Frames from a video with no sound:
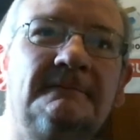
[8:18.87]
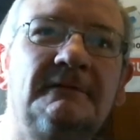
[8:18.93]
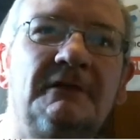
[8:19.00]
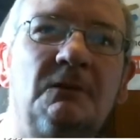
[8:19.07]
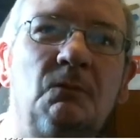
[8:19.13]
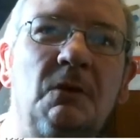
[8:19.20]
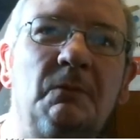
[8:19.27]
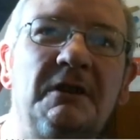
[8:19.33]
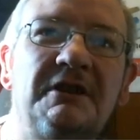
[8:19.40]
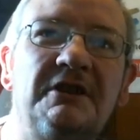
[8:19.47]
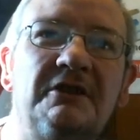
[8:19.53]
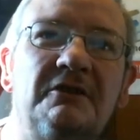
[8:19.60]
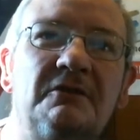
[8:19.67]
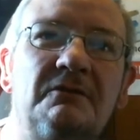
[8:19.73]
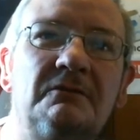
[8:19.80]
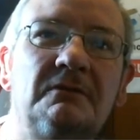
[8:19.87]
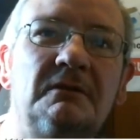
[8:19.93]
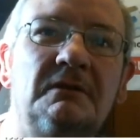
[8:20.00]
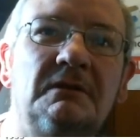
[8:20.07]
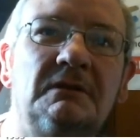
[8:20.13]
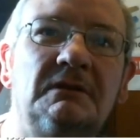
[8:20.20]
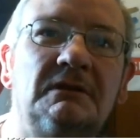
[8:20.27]
And what we do
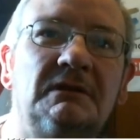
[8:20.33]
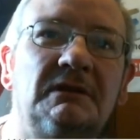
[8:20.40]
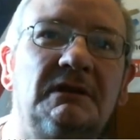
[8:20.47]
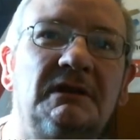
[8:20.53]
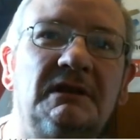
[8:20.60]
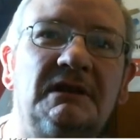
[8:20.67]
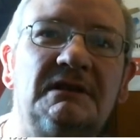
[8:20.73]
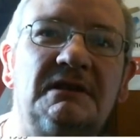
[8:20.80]
is